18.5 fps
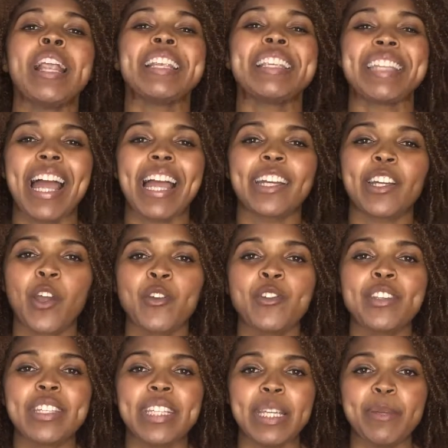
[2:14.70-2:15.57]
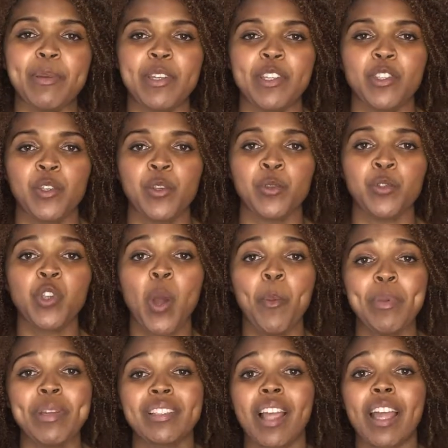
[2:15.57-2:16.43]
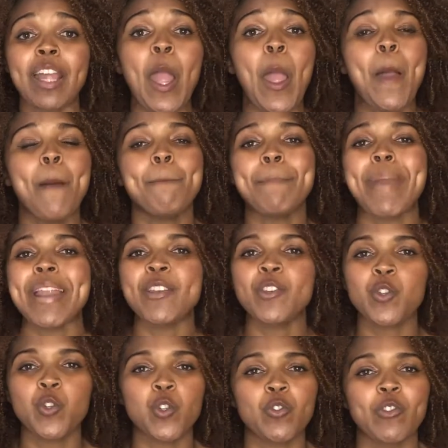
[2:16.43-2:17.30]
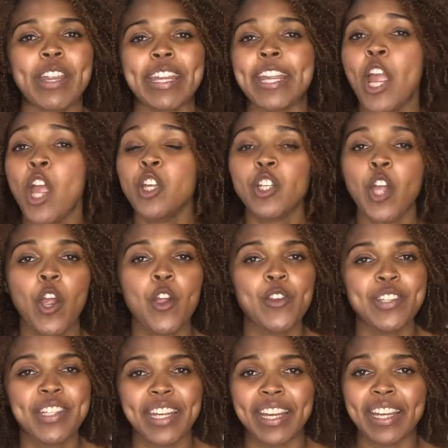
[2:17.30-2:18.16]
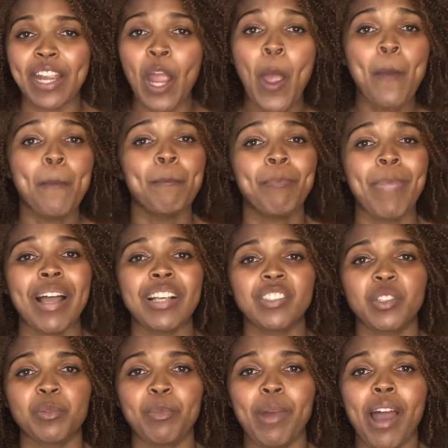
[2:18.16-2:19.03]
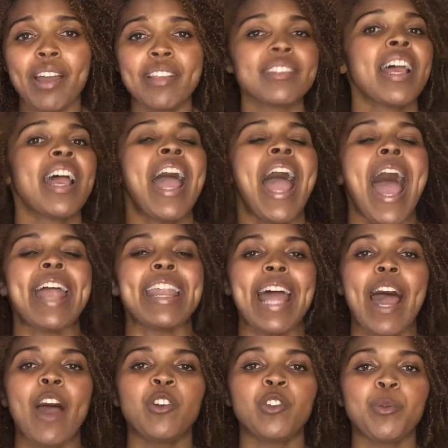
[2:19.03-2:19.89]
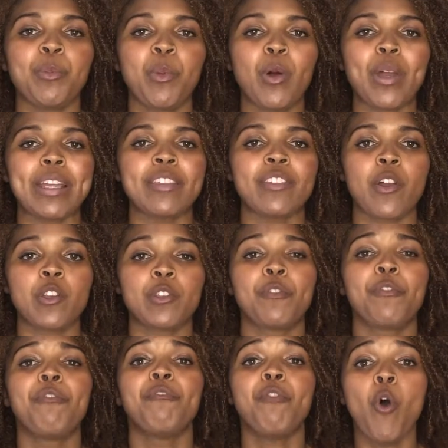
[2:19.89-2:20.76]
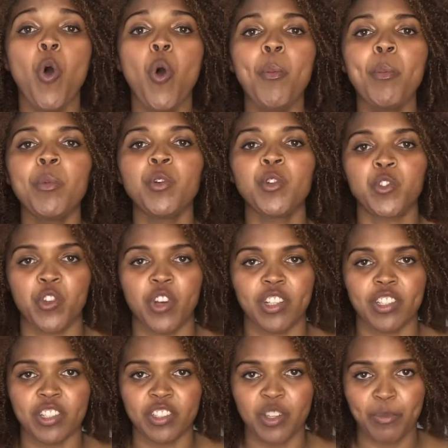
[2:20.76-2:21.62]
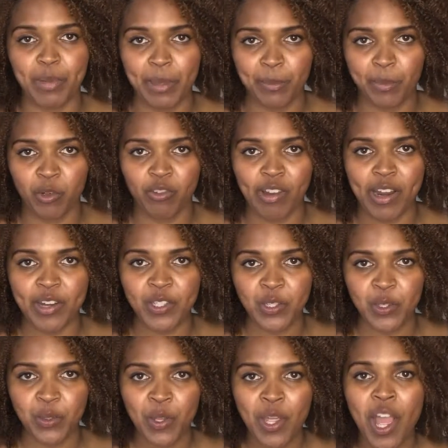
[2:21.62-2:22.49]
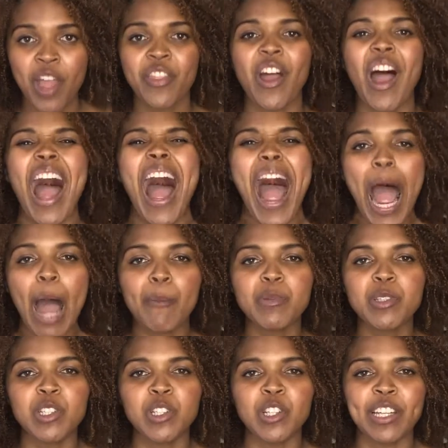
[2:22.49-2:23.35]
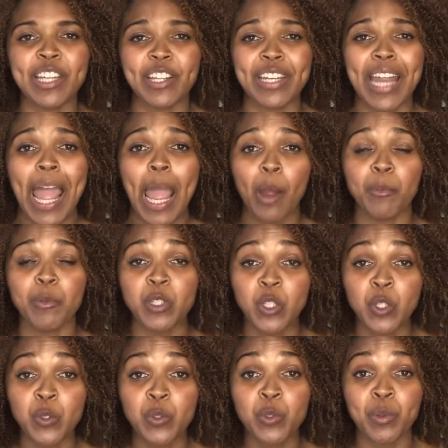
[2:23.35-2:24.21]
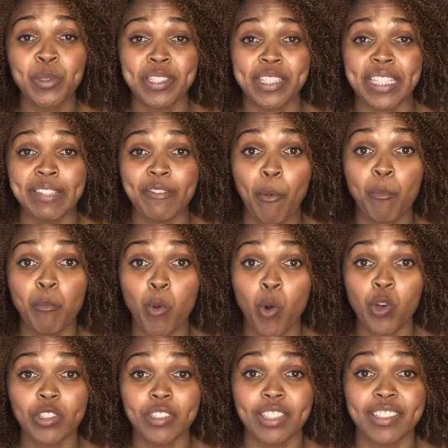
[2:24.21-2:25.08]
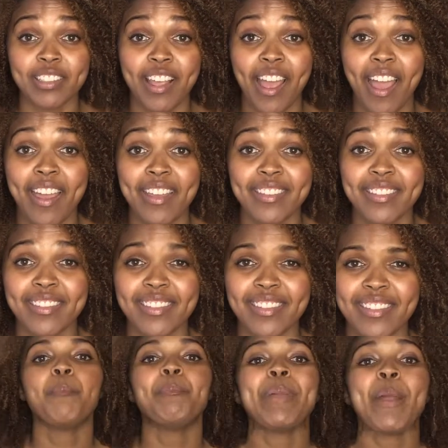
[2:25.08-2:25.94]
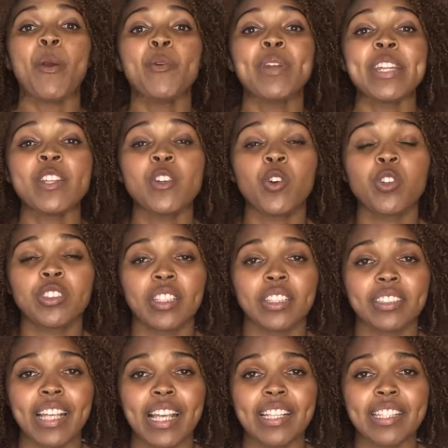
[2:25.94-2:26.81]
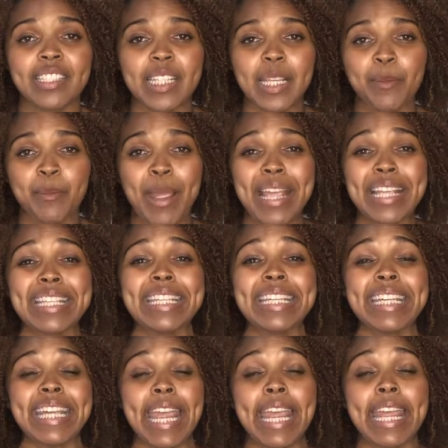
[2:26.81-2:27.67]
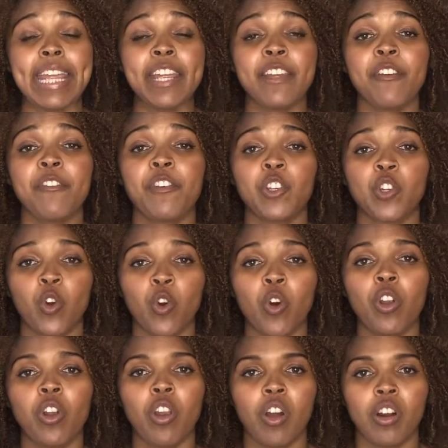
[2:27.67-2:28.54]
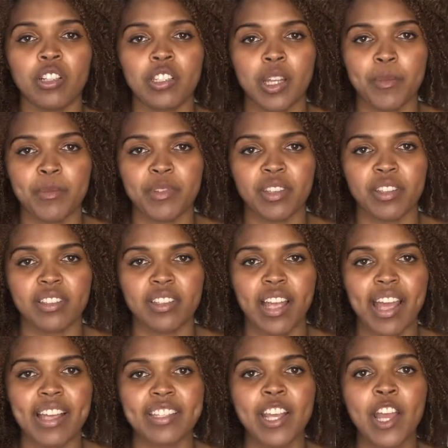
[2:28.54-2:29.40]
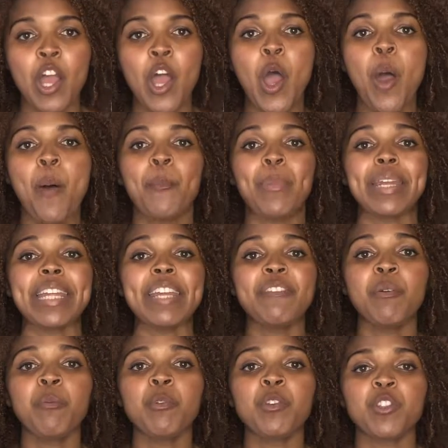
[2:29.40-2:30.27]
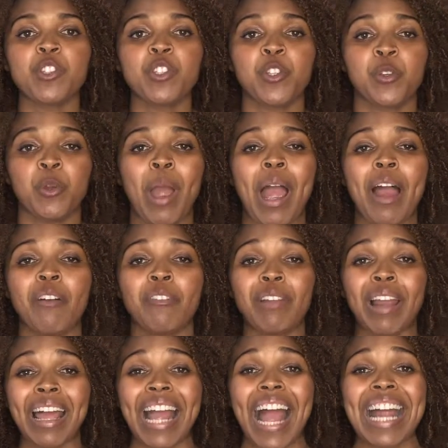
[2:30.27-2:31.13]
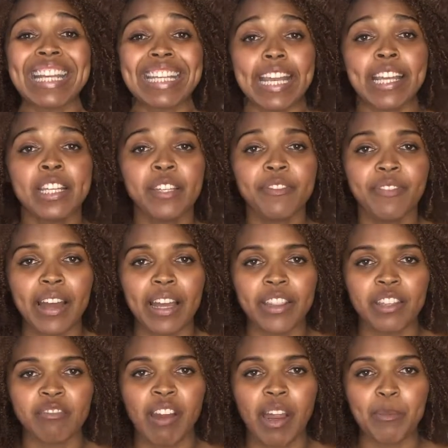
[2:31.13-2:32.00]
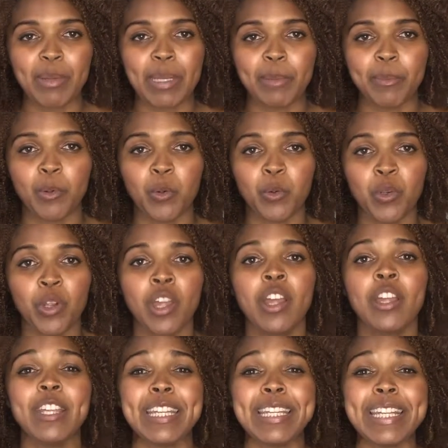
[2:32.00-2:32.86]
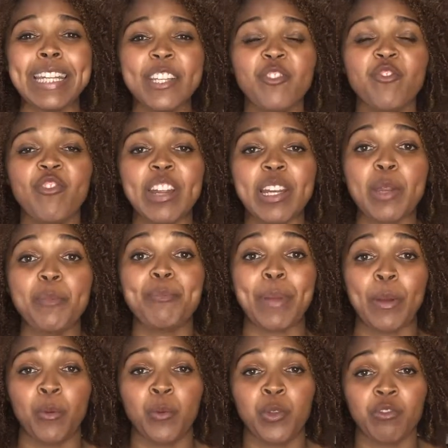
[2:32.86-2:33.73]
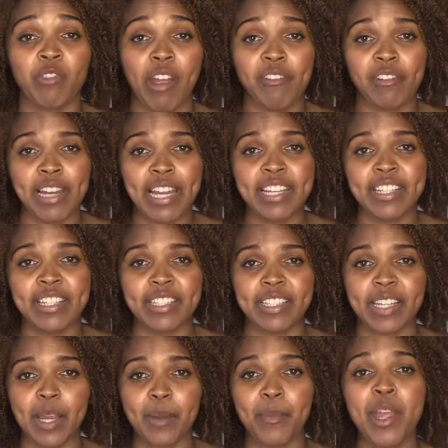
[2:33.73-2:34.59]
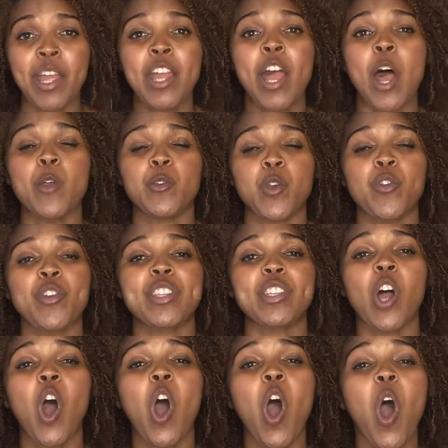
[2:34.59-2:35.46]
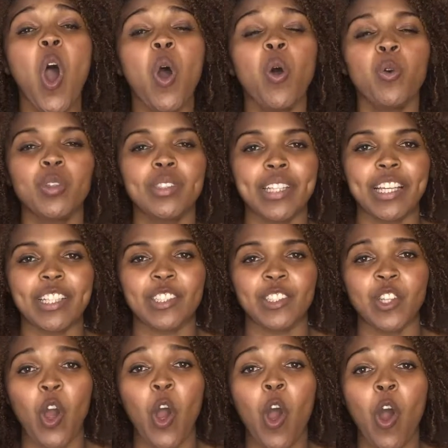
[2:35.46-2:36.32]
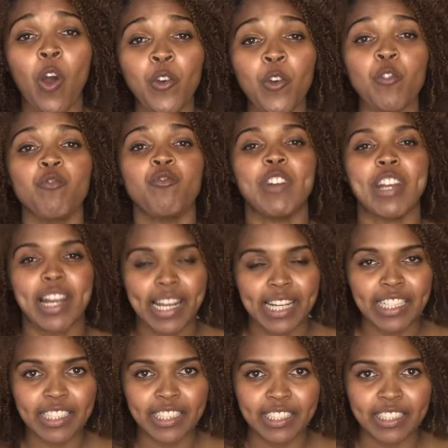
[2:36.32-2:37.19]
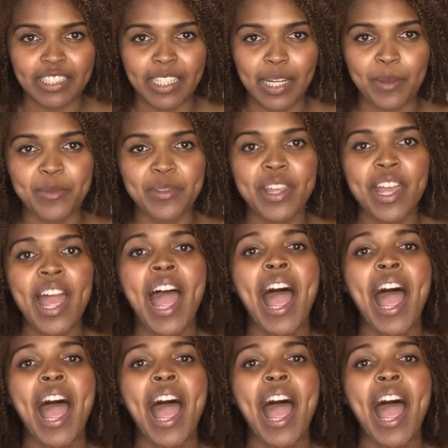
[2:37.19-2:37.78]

Jack goes deep into topics like mentoring, coaching, masterminds, and how to put in those formal structures of people around you that are absolutely going to help you to achieve more success. Building your success team is key for your long-term success. But even once you have identified the right people, you need to really build the right relationship. And so there's a whole section on relationships.